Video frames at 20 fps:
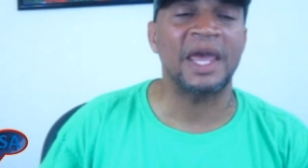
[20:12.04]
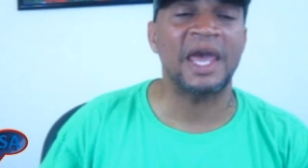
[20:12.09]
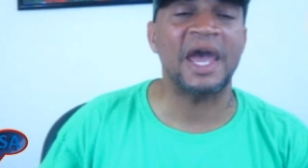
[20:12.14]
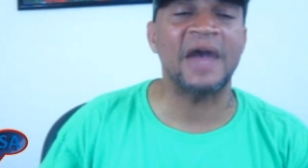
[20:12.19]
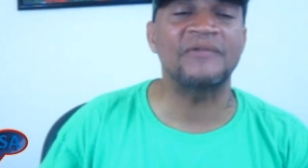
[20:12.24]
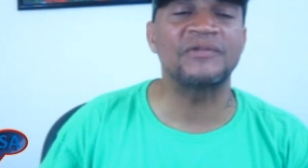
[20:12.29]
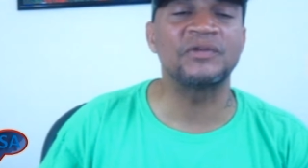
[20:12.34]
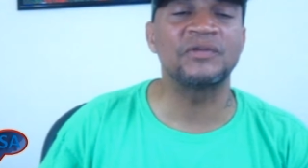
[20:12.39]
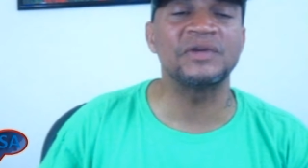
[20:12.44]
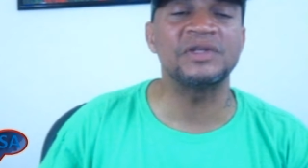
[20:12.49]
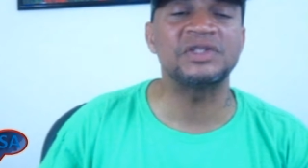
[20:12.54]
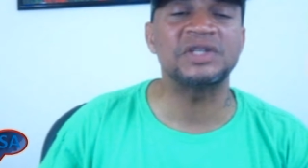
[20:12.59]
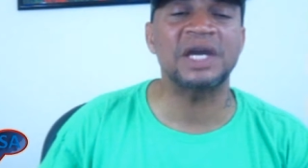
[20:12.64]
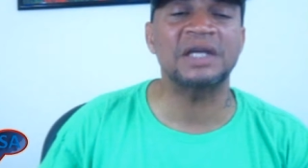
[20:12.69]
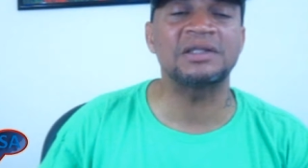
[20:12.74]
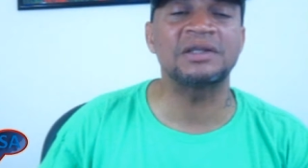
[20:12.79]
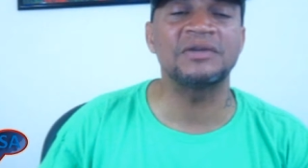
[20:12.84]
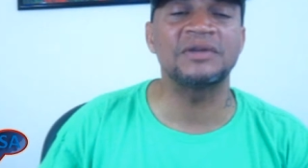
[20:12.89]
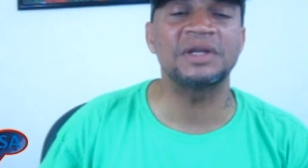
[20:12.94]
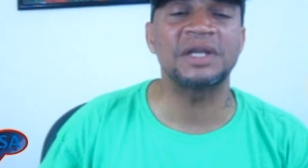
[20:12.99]
After
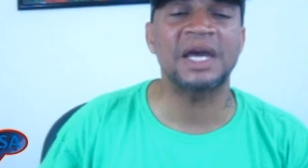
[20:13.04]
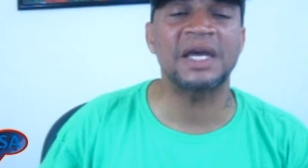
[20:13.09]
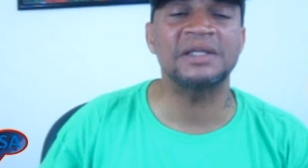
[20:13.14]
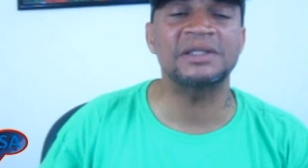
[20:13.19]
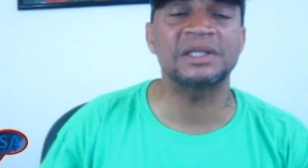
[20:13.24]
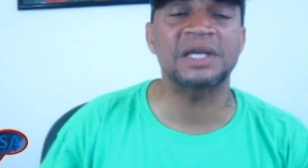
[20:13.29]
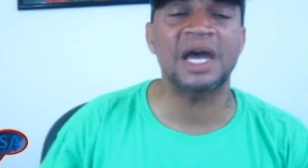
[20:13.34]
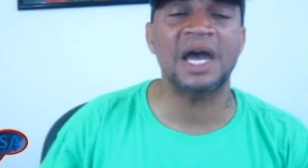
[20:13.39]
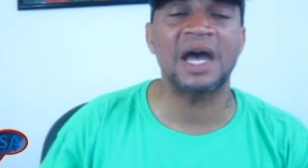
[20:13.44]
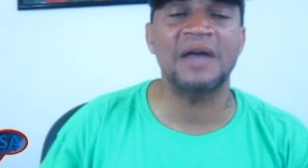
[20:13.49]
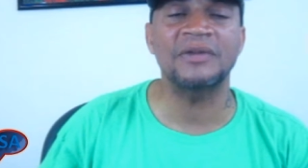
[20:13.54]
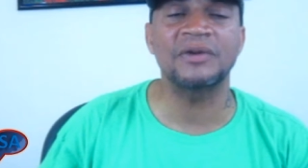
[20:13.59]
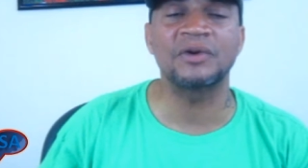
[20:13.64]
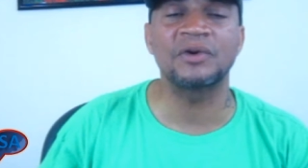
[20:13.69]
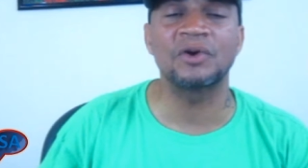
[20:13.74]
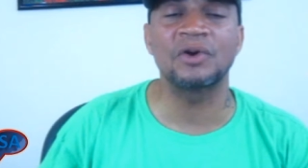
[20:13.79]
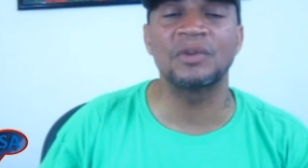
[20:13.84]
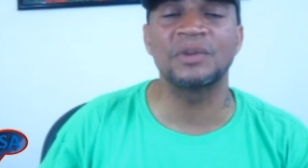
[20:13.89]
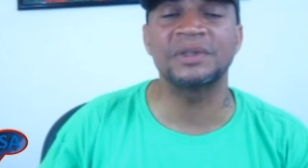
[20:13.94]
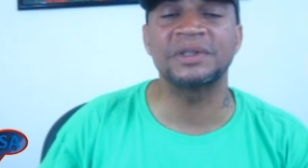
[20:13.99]
rejecting the nice guy, the
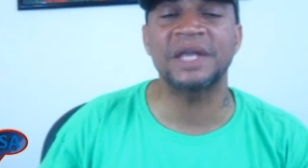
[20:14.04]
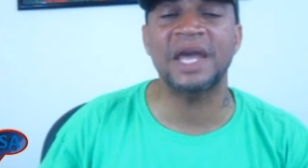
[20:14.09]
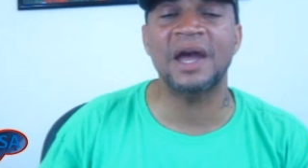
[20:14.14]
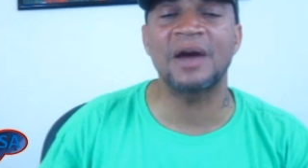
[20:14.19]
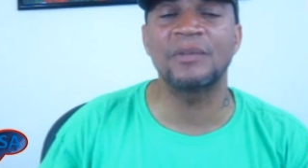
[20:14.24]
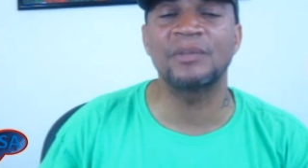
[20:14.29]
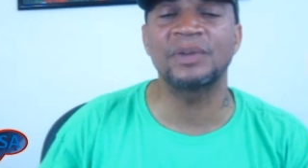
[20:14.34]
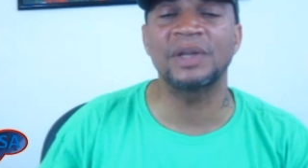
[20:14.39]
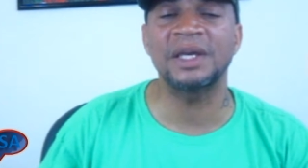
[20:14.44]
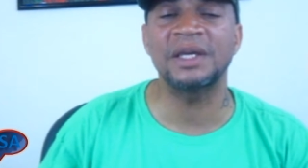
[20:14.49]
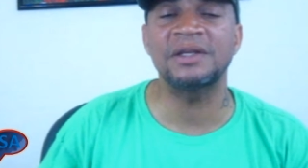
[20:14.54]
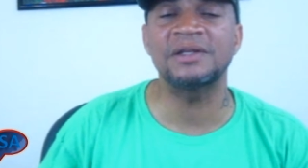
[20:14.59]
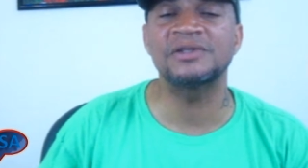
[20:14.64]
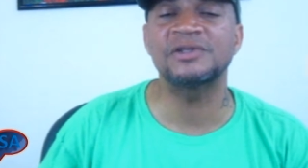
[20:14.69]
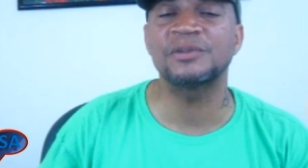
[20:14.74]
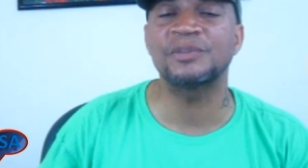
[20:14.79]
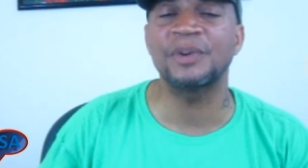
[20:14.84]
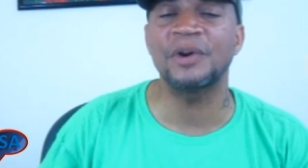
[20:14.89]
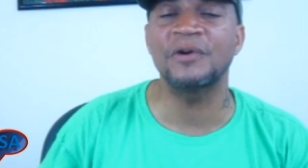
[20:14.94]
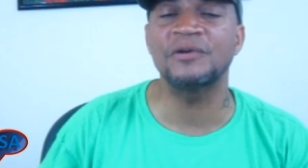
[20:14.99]
girl will downplay the
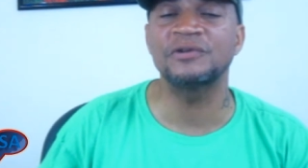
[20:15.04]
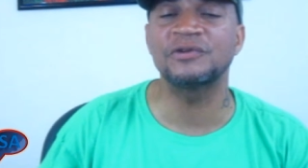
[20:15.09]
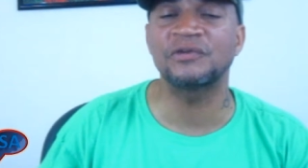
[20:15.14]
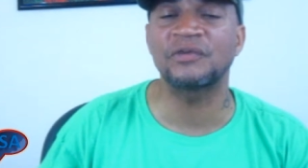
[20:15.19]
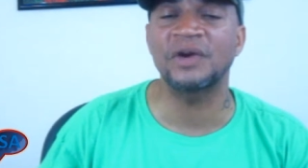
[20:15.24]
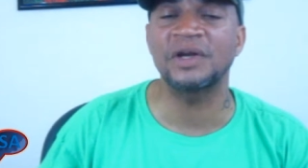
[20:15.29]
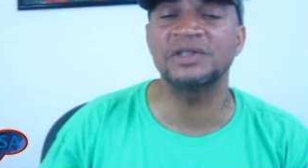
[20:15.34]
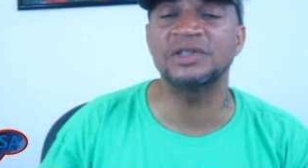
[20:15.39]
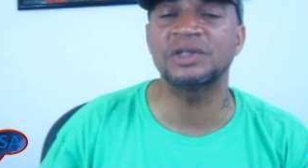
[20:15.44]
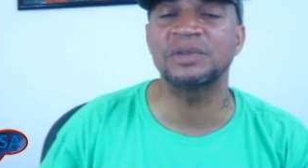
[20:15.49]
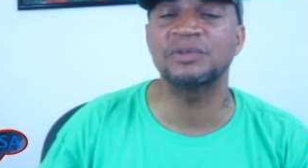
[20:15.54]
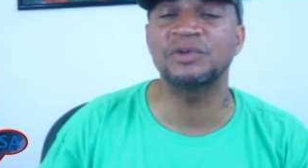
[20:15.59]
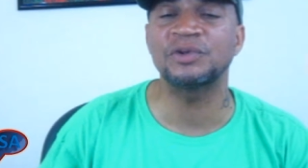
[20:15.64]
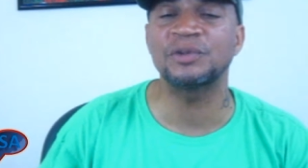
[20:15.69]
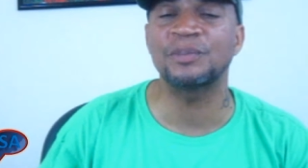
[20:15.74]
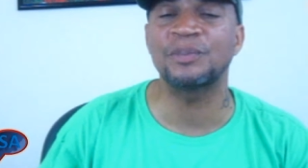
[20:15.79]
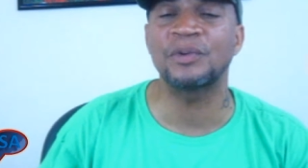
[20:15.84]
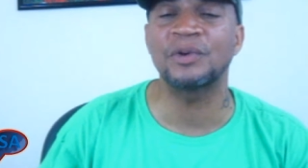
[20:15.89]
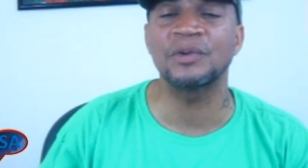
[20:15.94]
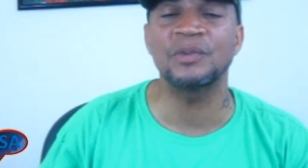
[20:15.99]
supposed friendship to
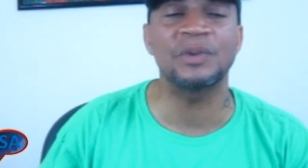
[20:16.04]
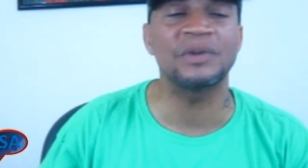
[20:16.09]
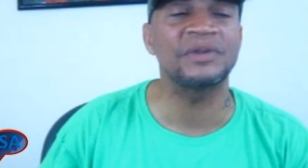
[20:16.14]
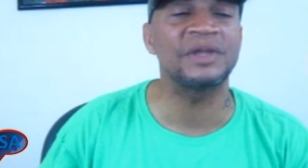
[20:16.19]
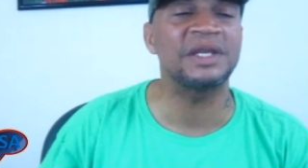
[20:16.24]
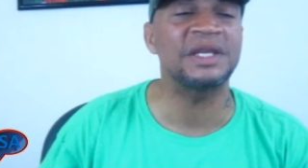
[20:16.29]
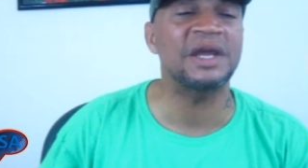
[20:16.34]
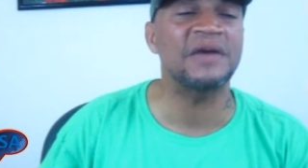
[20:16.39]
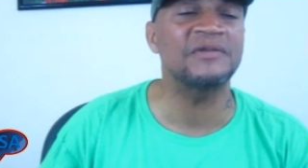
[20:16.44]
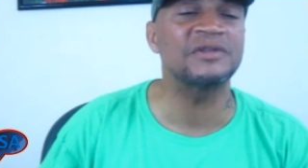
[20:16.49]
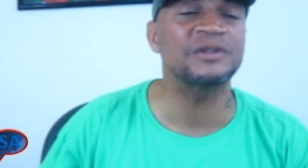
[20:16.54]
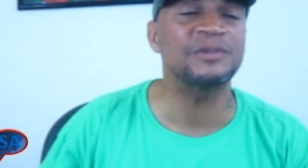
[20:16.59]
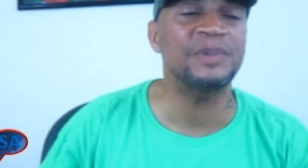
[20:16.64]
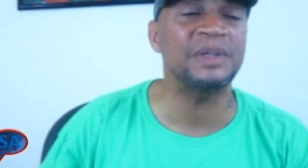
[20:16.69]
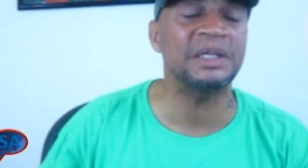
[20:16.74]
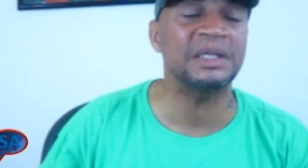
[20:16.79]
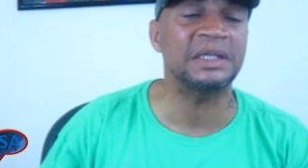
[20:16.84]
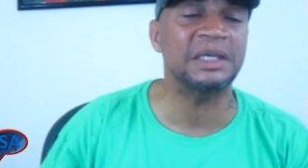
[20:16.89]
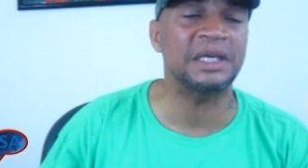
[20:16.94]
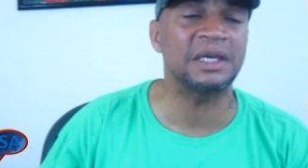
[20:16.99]
the point where they never
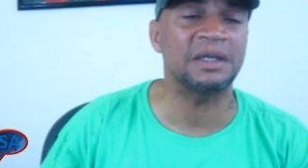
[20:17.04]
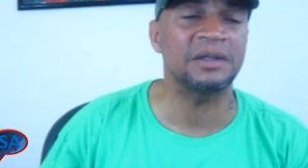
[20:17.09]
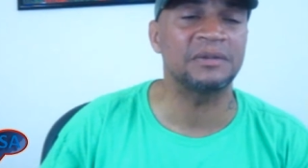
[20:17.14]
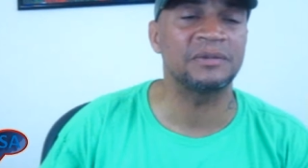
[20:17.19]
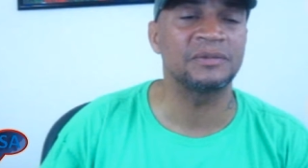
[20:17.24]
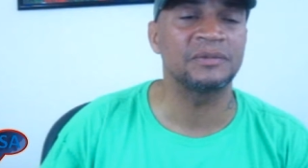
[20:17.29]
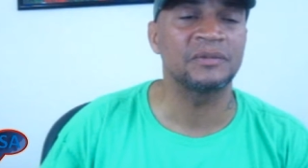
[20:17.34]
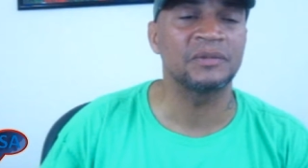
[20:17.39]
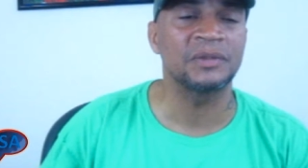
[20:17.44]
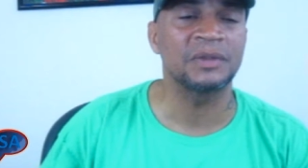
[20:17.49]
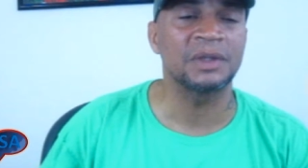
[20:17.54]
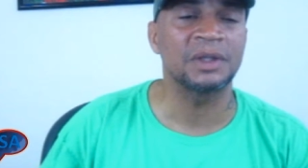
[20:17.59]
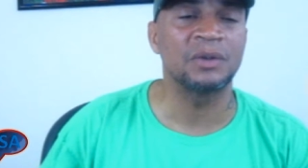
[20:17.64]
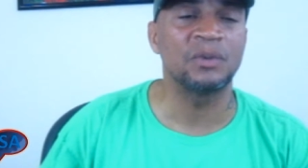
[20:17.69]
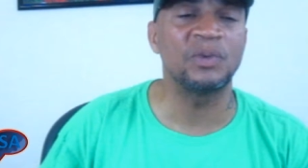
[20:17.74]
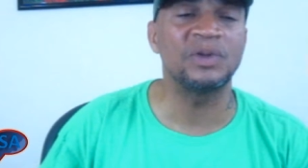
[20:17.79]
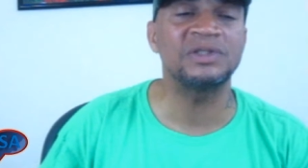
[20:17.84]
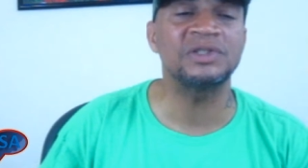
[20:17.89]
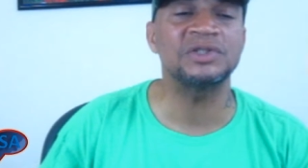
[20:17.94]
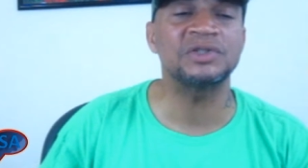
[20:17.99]
speak again,
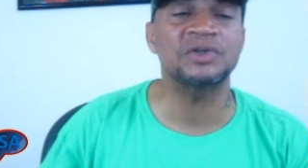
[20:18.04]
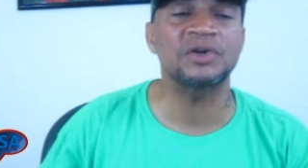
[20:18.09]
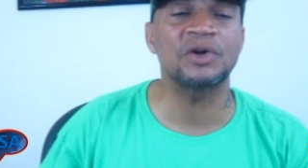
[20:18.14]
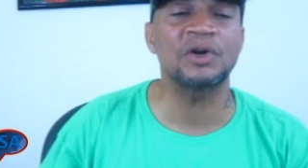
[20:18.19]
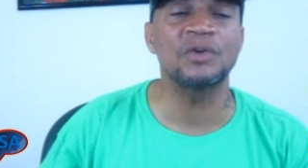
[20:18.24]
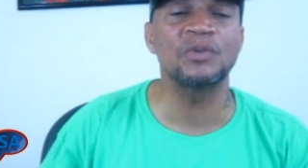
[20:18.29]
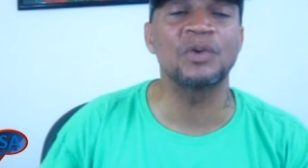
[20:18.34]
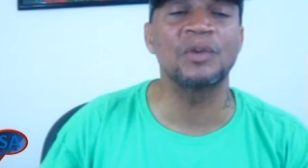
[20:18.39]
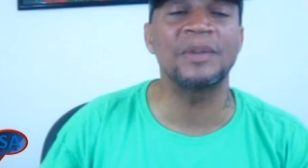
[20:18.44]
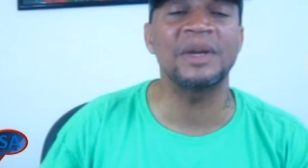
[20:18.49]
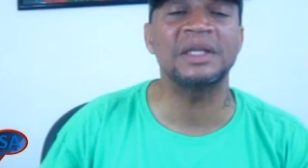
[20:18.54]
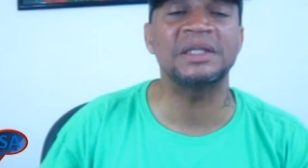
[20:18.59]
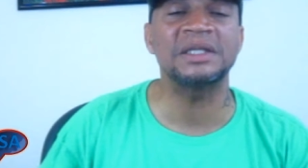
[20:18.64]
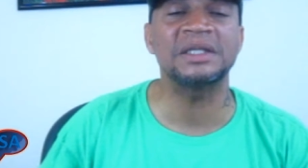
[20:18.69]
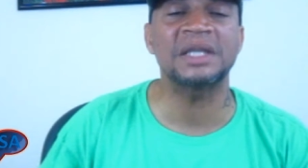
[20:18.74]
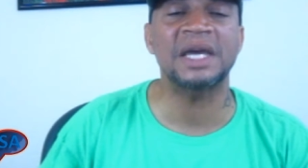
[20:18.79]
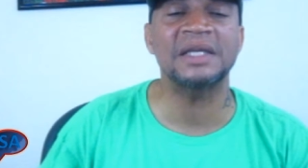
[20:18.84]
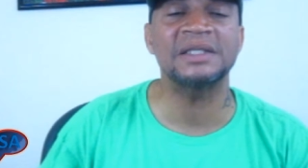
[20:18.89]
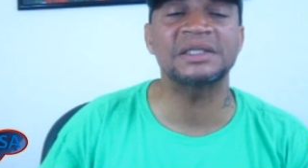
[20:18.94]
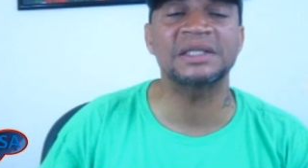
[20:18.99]
which in turn will make
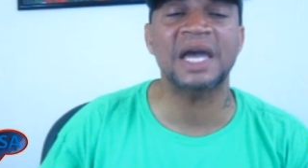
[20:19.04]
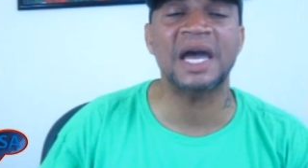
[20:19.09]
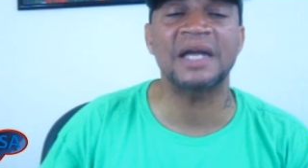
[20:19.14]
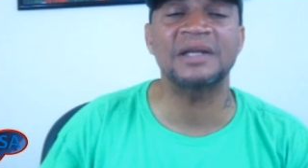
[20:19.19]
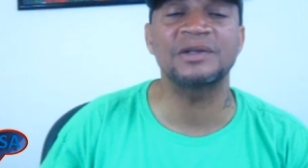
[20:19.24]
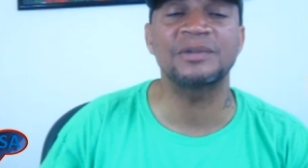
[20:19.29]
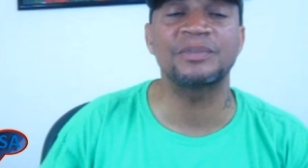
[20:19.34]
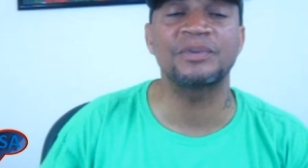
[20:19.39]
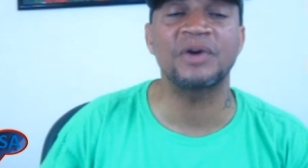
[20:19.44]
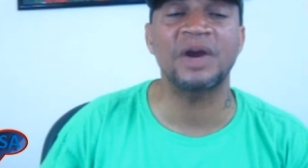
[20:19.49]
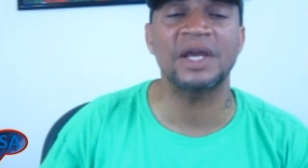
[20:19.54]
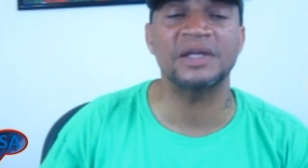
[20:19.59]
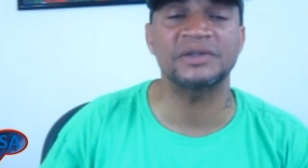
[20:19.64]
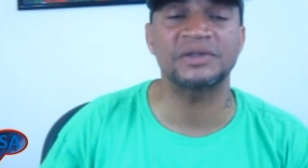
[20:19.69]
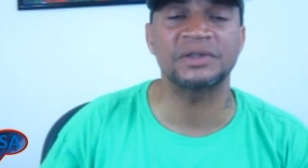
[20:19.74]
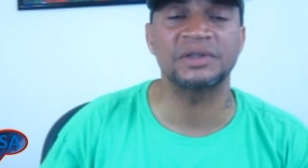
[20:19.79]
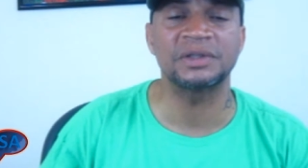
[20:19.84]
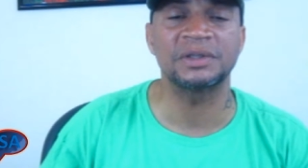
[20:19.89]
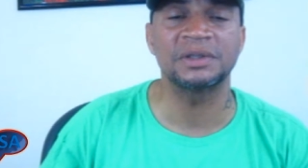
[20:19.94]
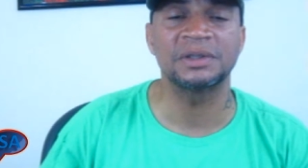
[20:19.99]
the nice guy
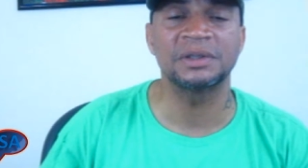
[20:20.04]
depressed.